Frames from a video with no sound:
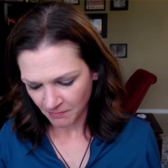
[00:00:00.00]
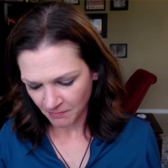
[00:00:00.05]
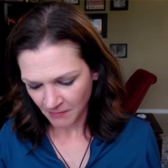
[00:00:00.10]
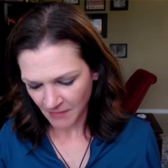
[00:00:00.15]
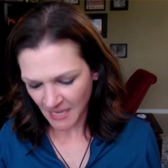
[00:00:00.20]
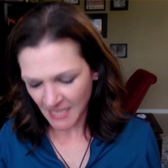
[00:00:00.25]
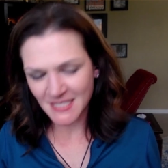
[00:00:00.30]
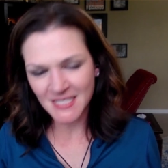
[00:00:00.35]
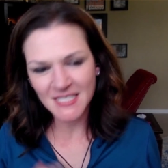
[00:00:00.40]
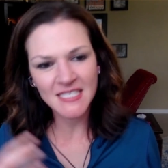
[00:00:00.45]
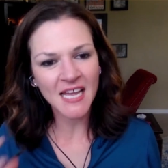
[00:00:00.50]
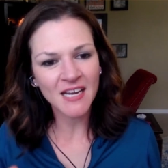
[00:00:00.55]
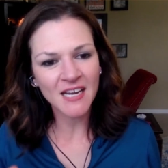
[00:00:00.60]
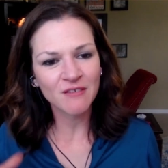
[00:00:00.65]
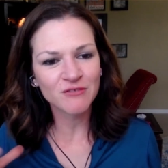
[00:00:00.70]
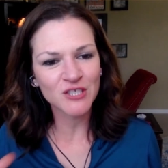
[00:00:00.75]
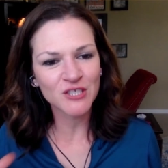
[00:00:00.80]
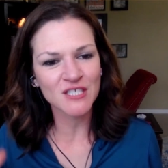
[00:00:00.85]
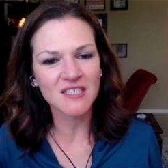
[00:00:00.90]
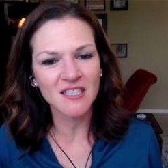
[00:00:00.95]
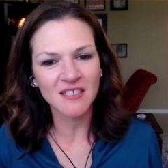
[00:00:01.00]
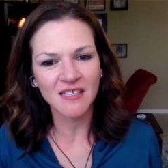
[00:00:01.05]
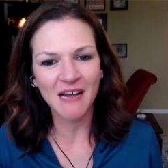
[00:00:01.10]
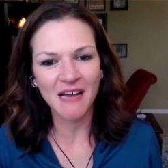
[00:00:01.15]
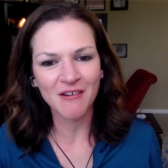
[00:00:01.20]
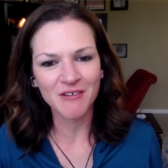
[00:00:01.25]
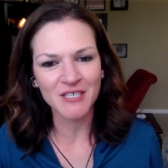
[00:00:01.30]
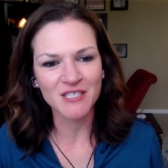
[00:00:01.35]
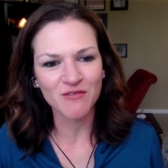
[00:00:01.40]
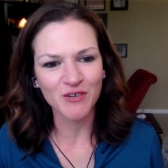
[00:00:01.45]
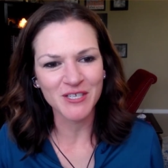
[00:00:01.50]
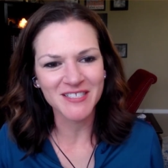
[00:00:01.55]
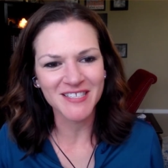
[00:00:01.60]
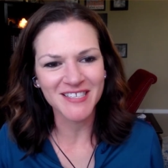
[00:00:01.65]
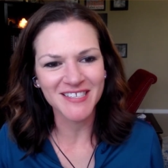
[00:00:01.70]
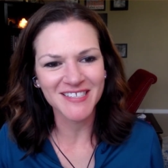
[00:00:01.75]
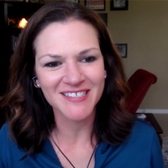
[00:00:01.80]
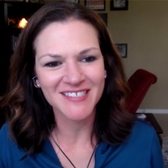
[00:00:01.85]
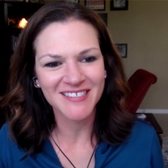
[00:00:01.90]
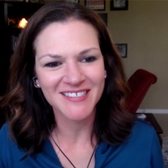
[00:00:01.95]
instead of just the loudest
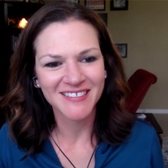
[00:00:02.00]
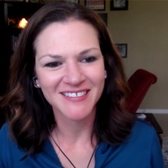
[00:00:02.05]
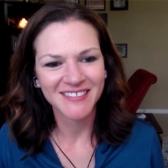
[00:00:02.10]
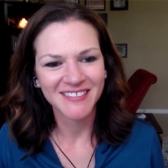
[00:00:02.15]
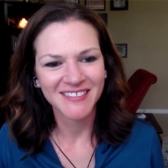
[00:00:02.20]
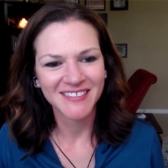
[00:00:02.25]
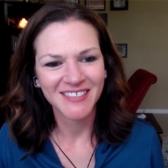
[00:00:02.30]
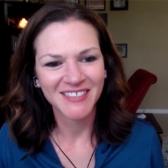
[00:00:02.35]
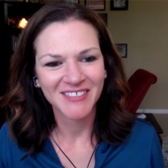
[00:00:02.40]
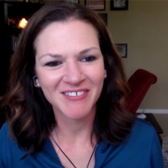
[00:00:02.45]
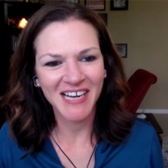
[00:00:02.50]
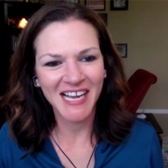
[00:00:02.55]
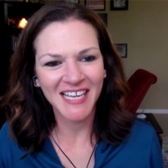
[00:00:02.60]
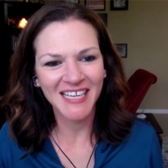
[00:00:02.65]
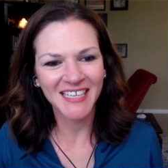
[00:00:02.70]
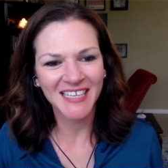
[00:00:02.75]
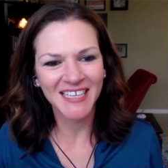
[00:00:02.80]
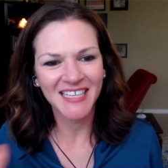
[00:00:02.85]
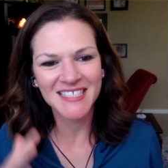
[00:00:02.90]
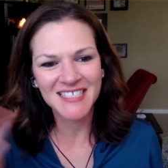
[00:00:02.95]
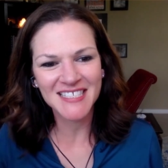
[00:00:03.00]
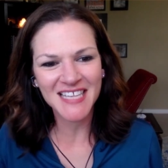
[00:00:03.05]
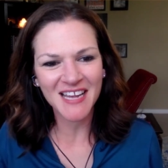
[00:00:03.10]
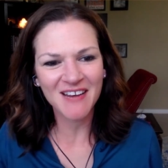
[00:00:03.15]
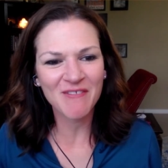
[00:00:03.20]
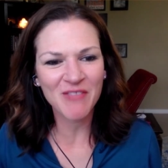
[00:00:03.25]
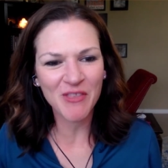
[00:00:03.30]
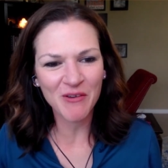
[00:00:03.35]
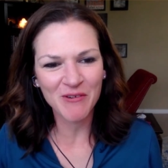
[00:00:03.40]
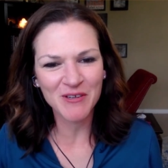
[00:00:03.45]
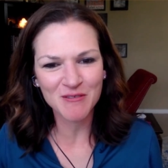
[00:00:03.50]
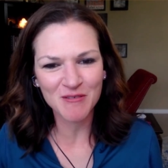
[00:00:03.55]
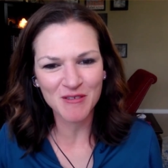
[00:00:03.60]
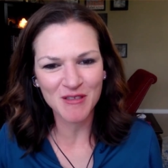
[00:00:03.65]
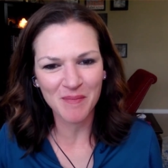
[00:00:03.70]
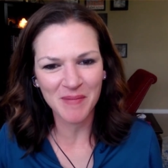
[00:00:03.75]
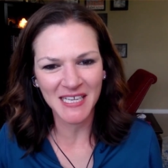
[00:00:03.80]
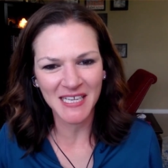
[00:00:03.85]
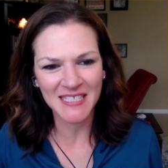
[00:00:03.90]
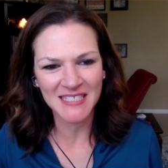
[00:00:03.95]
voices, right? Instead of the ones with
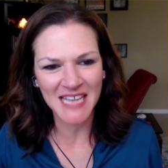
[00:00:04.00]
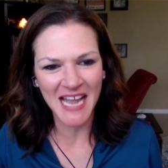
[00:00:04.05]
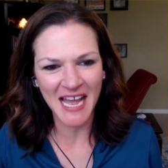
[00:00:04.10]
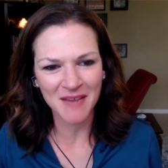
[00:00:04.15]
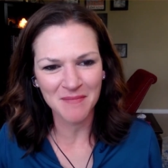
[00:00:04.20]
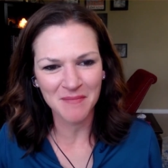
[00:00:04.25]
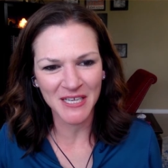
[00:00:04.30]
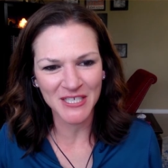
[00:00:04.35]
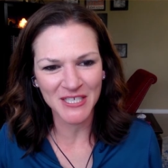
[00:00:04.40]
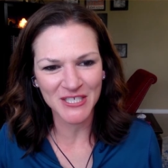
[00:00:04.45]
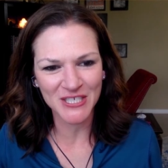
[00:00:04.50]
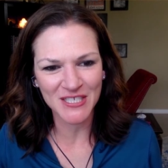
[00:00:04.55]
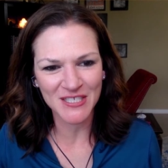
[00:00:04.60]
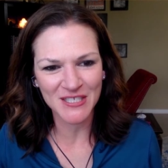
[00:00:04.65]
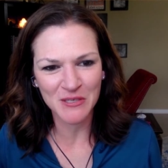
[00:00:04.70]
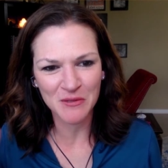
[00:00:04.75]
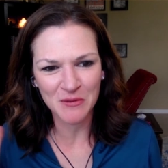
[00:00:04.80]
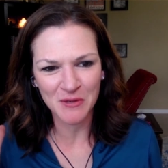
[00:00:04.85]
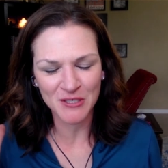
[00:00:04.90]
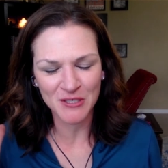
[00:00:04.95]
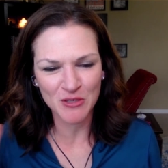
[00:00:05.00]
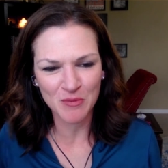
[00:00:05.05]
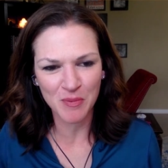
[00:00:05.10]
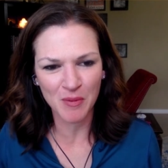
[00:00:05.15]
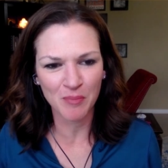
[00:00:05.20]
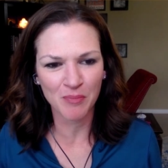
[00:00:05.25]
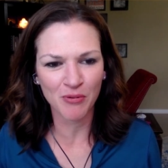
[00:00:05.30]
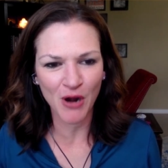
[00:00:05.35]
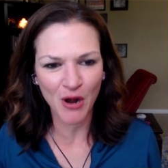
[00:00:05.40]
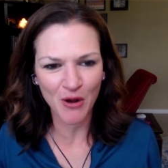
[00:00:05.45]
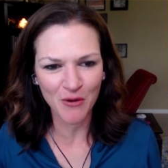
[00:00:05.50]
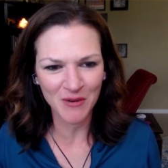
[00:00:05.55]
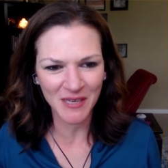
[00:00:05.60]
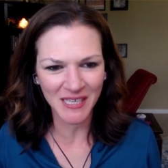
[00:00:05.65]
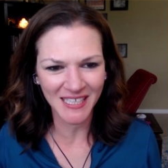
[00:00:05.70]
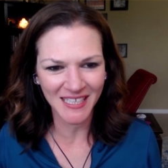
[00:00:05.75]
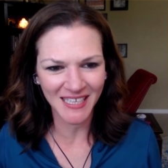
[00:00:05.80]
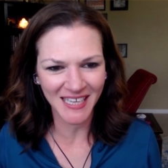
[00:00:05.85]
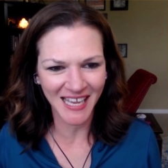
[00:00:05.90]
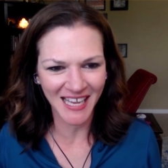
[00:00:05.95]
the biggest ad budgets who are super
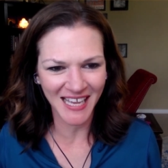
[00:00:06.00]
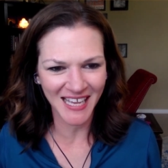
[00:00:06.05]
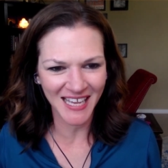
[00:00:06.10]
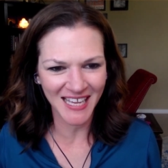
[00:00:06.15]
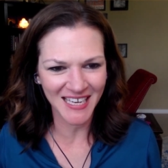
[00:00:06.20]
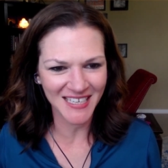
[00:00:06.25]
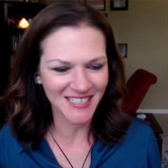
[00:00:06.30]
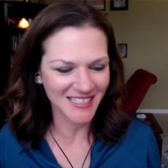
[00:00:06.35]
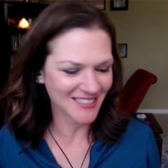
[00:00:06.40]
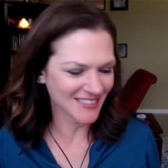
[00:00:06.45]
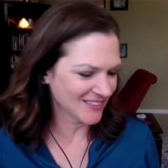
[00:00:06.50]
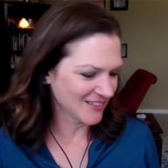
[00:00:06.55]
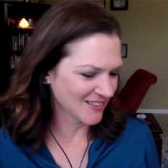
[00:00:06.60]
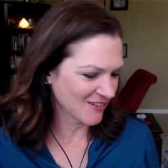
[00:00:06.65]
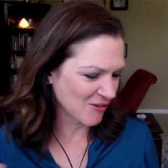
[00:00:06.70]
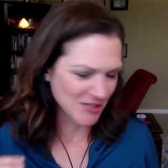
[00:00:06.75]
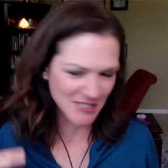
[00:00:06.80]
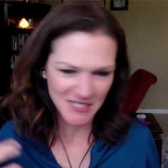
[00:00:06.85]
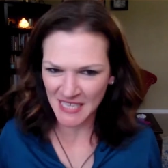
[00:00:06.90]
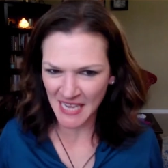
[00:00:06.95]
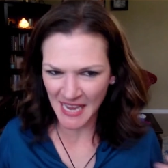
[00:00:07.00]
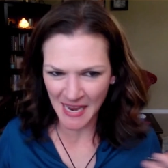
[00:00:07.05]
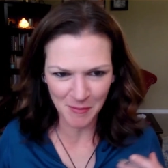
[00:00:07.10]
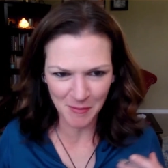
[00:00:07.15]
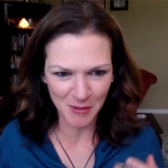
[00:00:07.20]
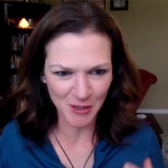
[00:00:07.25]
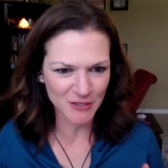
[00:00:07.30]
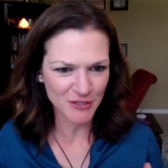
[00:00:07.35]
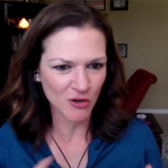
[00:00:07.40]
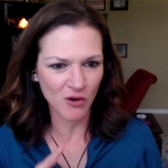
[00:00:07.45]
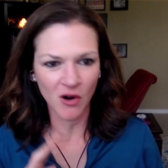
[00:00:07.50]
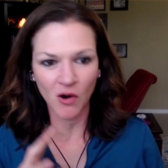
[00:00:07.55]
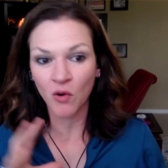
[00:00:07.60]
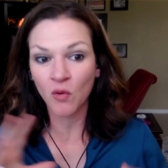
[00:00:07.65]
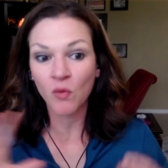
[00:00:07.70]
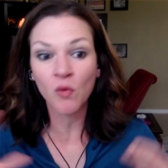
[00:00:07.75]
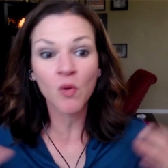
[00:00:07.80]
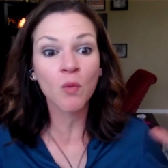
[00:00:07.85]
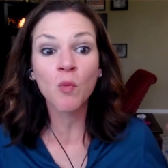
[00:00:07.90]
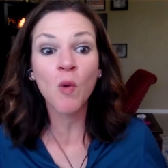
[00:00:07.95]
bro-y or scammers
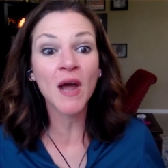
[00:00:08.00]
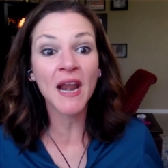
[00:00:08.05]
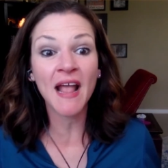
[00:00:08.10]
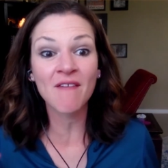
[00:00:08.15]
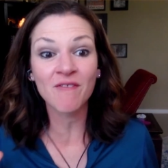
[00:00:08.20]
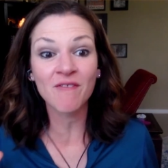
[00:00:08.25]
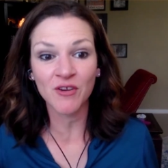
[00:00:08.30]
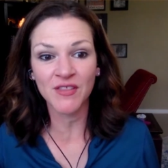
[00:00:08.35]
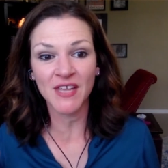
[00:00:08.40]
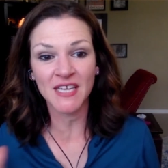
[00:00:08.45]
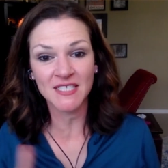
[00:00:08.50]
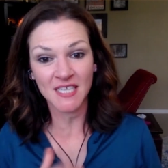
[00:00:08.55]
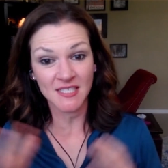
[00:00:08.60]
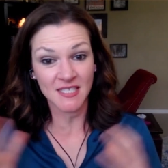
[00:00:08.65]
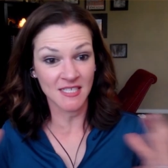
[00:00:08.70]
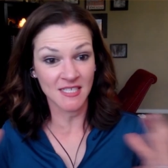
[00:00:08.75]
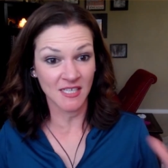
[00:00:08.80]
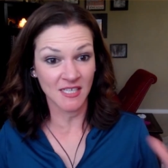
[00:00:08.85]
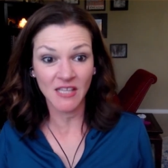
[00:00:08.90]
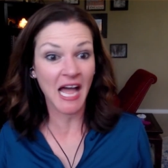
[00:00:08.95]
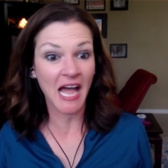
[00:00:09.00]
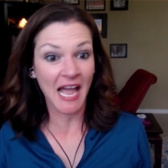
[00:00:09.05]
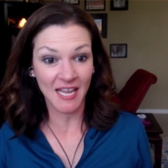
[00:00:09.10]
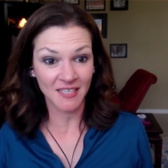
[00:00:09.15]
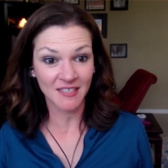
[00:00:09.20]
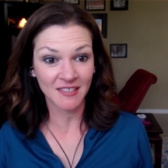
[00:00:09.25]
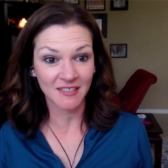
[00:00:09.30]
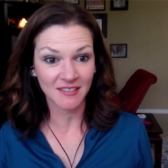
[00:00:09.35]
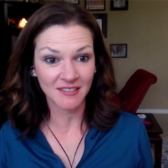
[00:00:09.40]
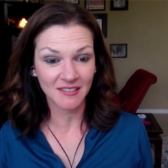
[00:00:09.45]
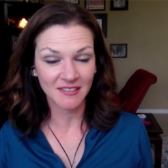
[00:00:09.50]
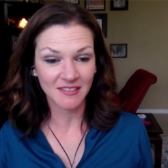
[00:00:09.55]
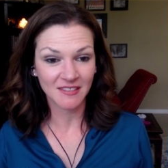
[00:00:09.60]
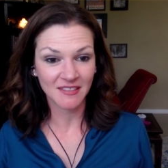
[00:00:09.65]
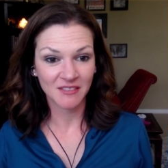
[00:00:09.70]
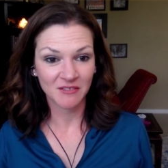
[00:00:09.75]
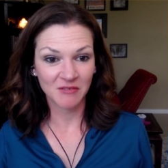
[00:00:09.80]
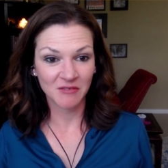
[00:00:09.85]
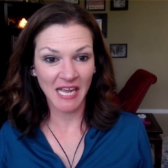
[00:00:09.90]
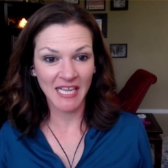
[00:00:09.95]
or whatever that doesn't align,
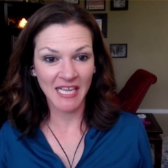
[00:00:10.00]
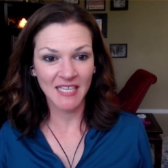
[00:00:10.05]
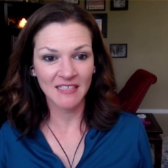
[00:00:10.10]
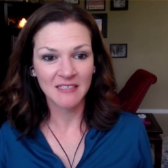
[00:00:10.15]
right?